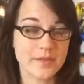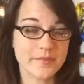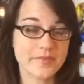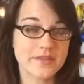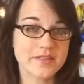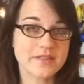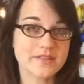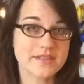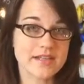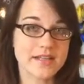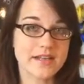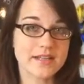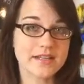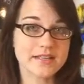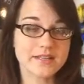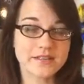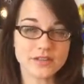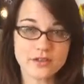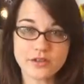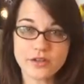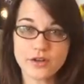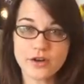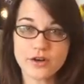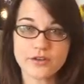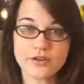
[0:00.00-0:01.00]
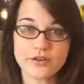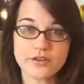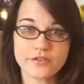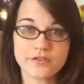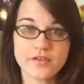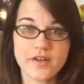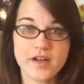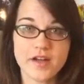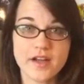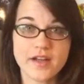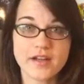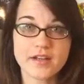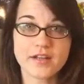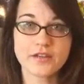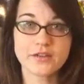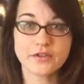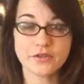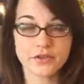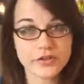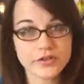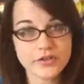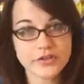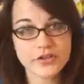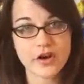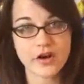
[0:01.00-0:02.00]
it's getting a little harder to find
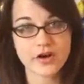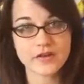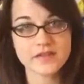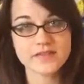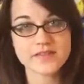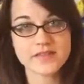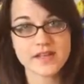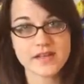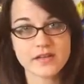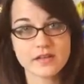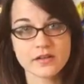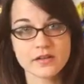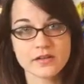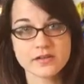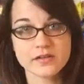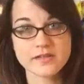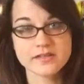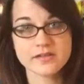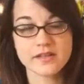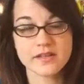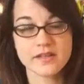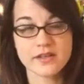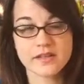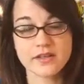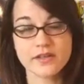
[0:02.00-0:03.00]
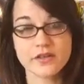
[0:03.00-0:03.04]
good yard sales,